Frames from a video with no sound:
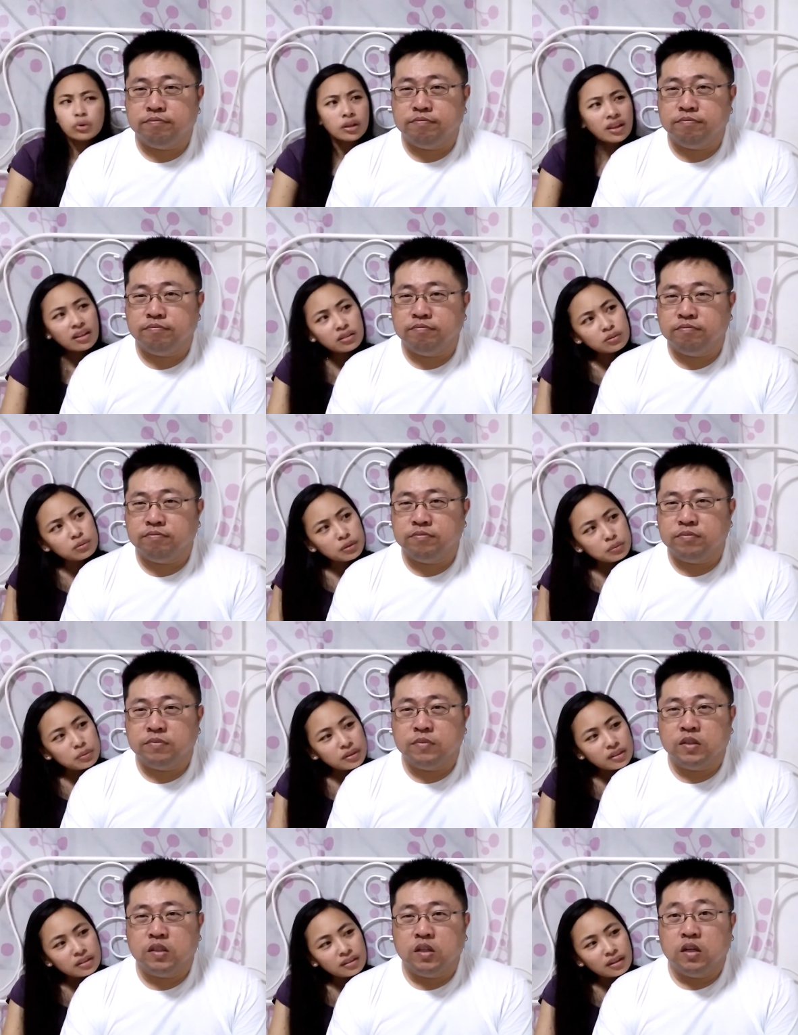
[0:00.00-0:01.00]
Speaker 1: What else,
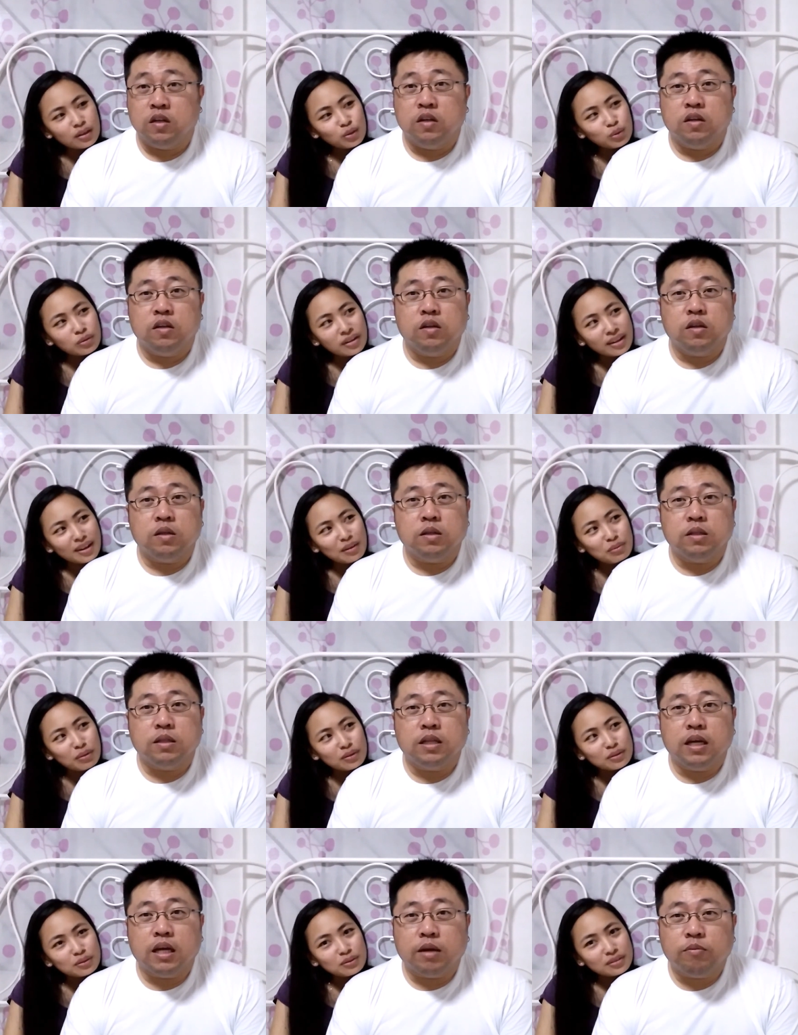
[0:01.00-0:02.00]
baby? That I don't like
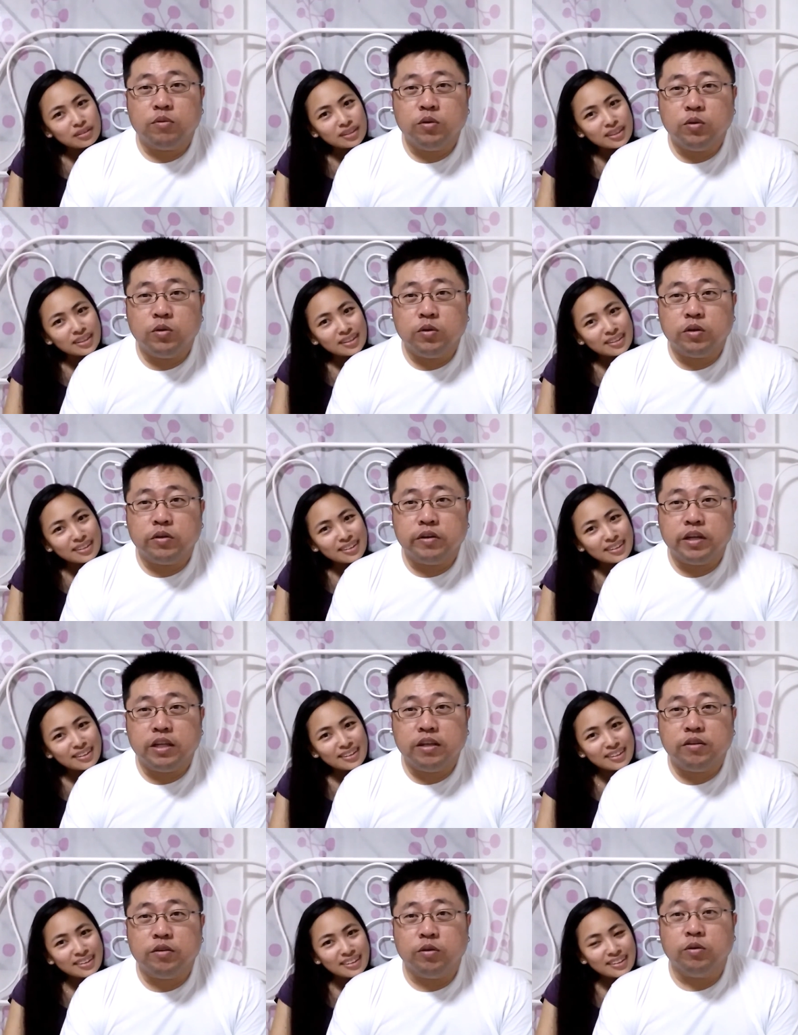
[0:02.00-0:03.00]
Speaker 2: about you. I'm too good
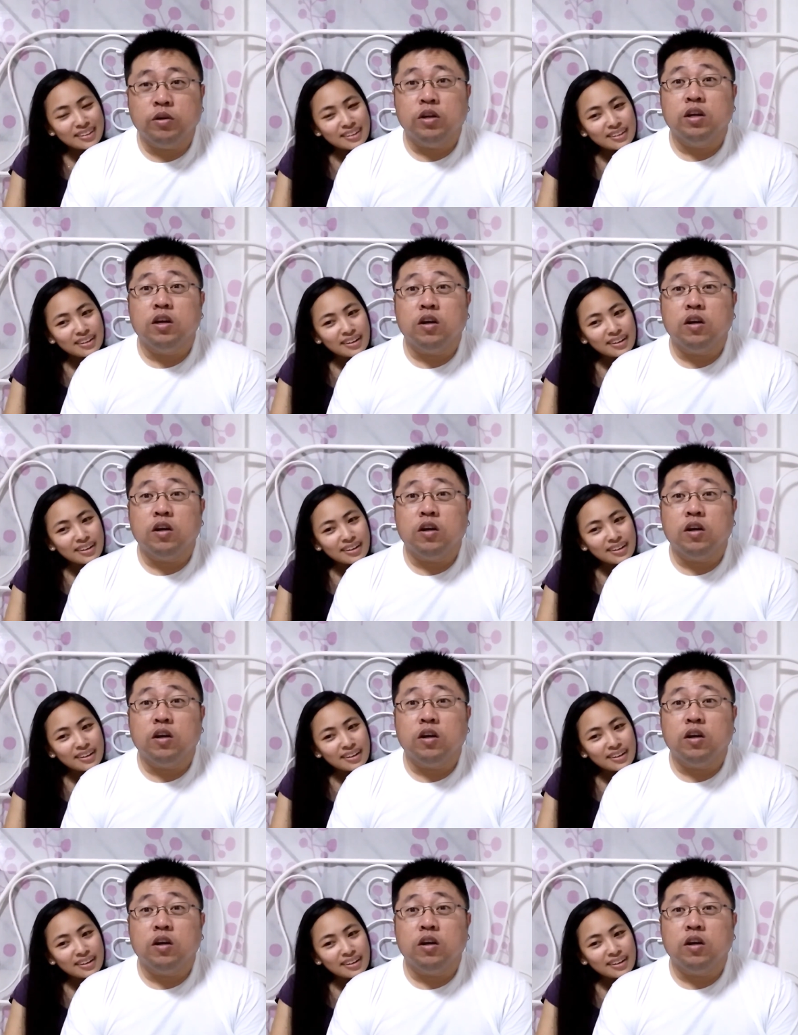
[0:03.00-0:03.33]
already. So